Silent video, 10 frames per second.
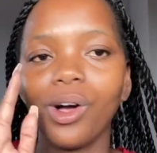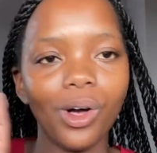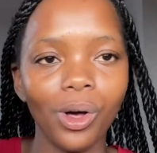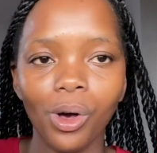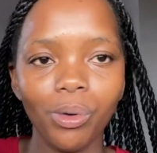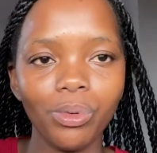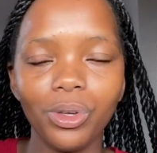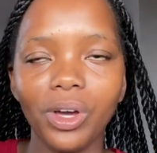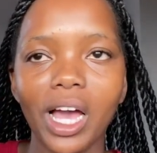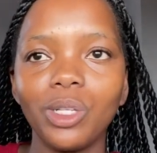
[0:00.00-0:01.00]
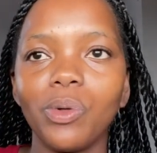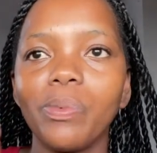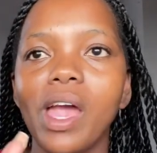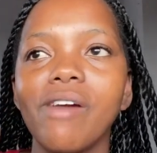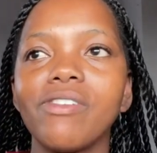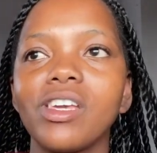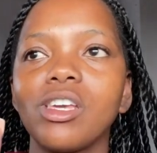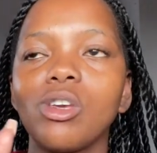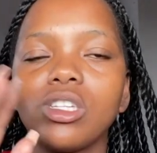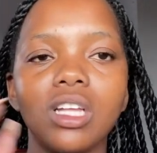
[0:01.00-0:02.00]
hope you guys will be having
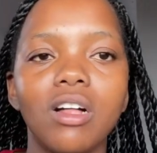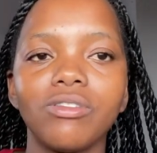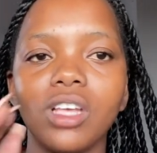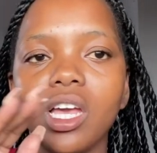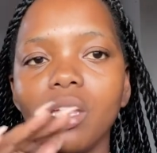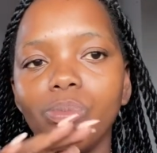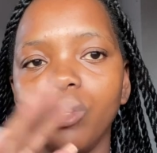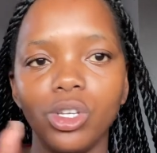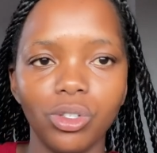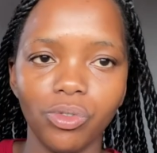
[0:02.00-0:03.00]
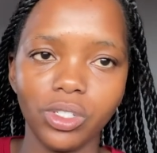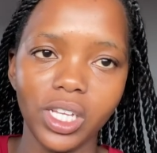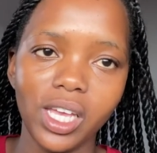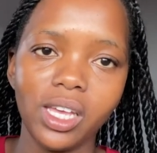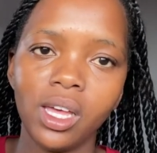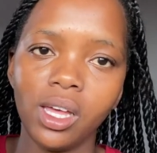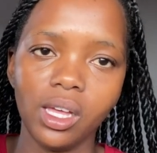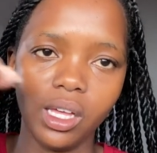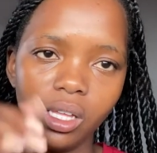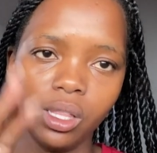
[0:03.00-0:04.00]
yourselves a beautiful day
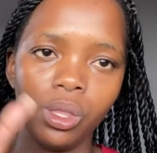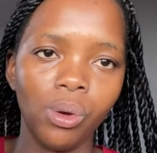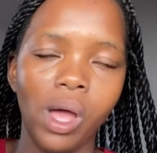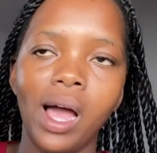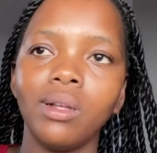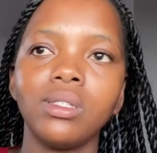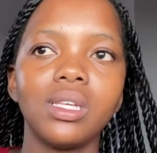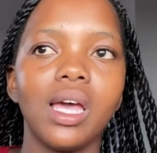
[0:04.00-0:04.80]
throughout.